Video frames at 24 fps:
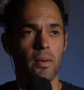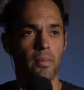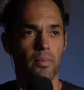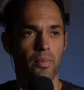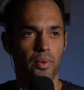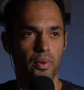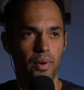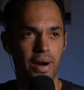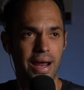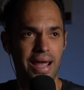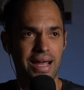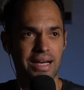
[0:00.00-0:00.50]

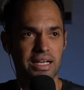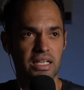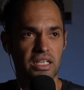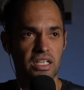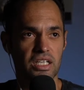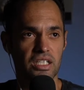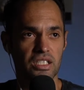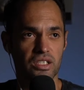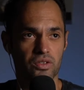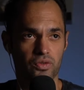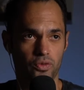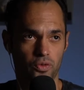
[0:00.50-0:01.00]

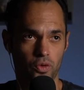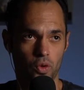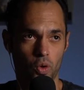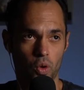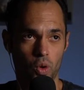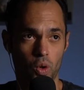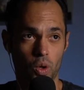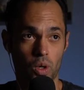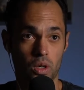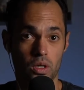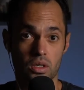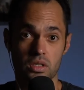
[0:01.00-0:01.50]
Practice
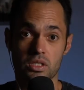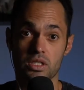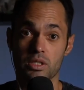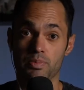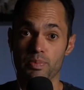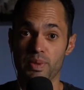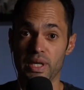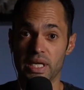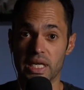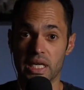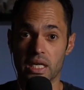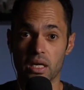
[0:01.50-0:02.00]
for
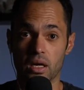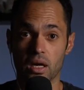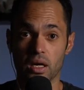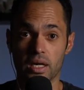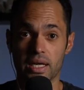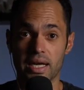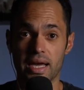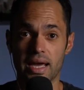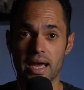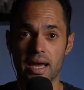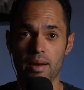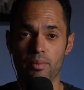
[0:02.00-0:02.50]
speaking on
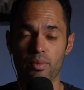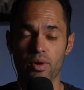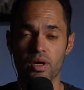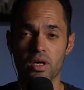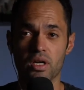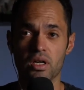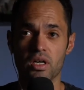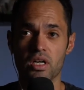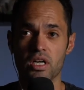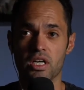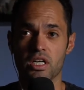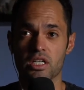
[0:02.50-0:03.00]

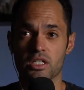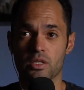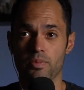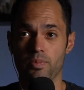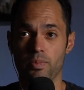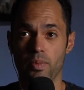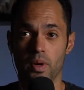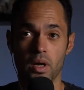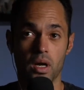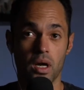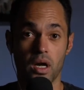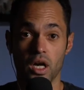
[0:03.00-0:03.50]
camera,
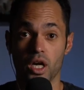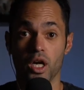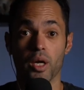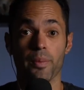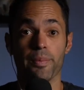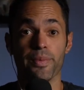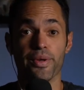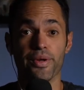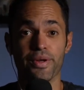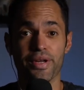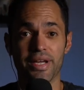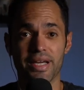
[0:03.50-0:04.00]

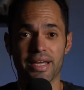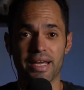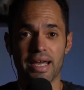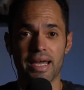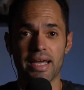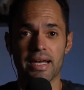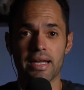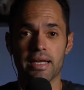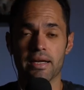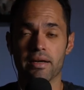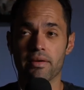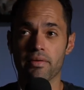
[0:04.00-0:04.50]

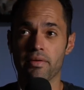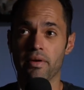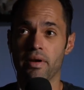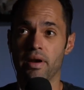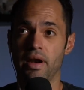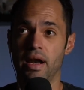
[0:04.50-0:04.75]
communicating.